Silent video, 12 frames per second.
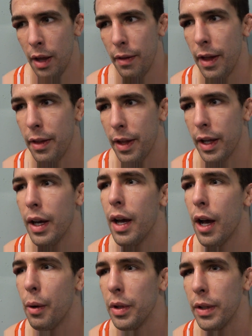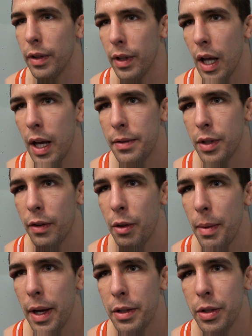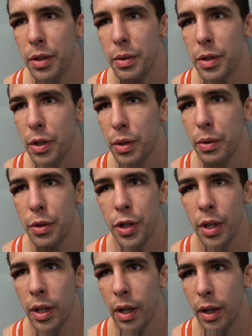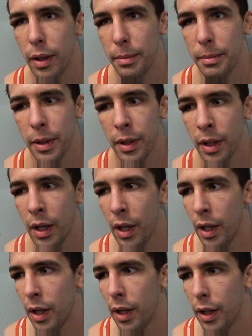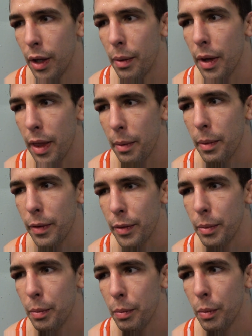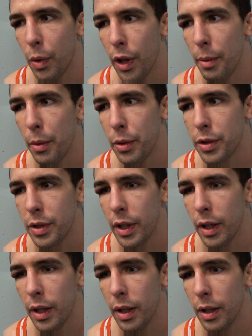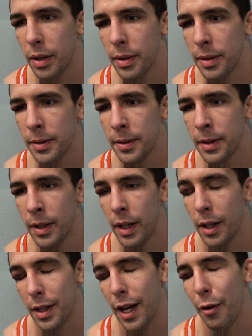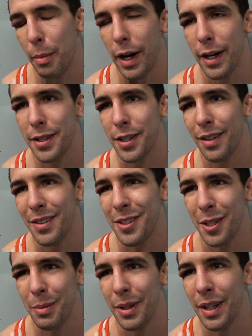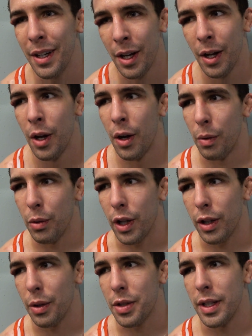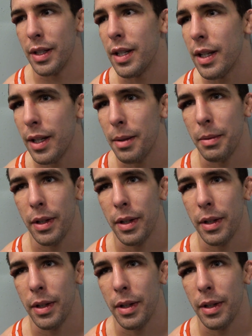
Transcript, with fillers: I think how we live our lives off the mat too is huge. Um, you know, I think we have one of the most uh, kind of biased, obviously, but really close knit team,